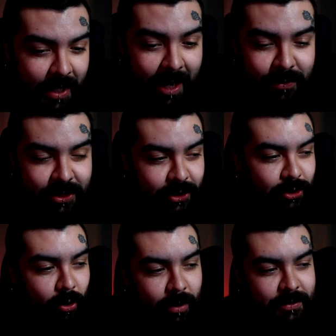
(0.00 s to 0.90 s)
I was
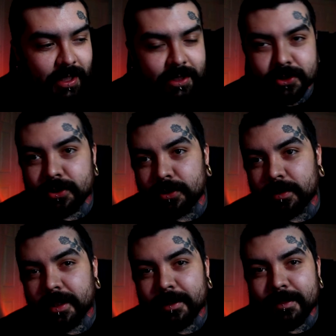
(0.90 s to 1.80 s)
so upset too,
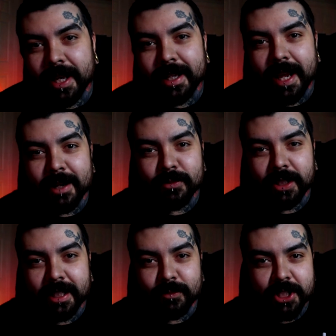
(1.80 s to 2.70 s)
man. I
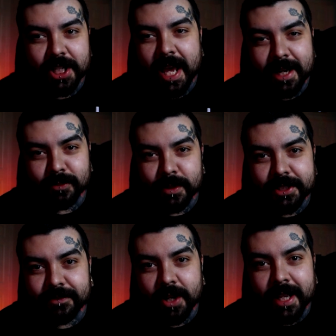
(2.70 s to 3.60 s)
really wish I had a
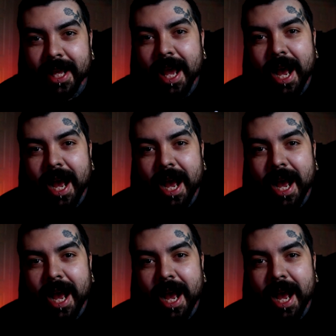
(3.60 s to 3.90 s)
rich friend.